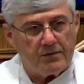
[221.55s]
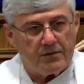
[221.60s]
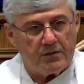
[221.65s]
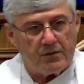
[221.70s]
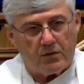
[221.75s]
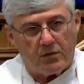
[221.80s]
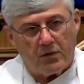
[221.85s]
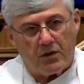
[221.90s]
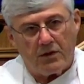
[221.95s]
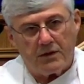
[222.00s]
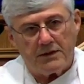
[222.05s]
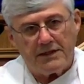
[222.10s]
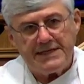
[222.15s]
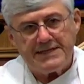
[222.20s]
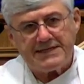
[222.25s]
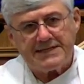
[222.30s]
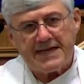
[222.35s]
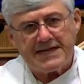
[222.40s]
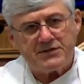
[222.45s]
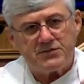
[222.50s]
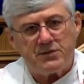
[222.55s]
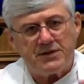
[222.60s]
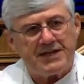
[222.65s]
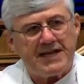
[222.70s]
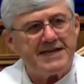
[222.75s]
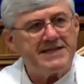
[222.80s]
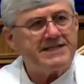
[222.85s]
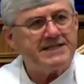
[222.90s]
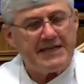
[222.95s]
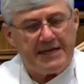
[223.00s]
Or at least that's what
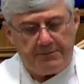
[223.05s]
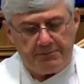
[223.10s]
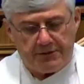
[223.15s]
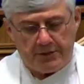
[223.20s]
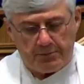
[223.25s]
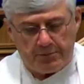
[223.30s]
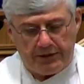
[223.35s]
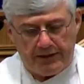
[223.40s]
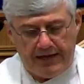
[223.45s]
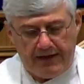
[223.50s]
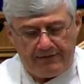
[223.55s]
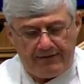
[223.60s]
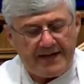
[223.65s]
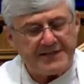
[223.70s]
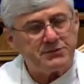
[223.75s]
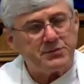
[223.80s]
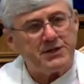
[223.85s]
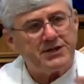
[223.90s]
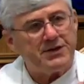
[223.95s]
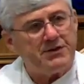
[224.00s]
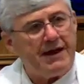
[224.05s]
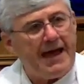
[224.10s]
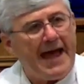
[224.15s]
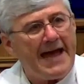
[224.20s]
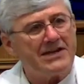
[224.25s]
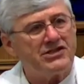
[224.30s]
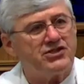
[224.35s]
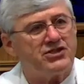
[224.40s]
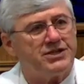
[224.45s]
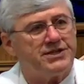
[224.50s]
they seem to believe. That's what their
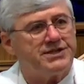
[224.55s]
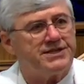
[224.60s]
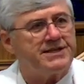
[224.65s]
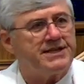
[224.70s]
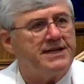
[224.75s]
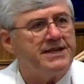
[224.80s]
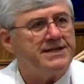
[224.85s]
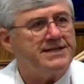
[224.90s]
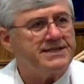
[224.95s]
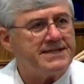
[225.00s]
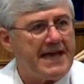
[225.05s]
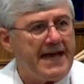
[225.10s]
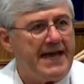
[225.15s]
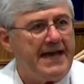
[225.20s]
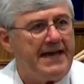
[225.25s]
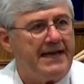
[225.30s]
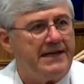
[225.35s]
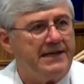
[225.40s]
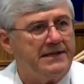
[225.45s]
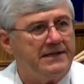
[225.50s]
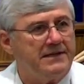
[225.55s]
actions say.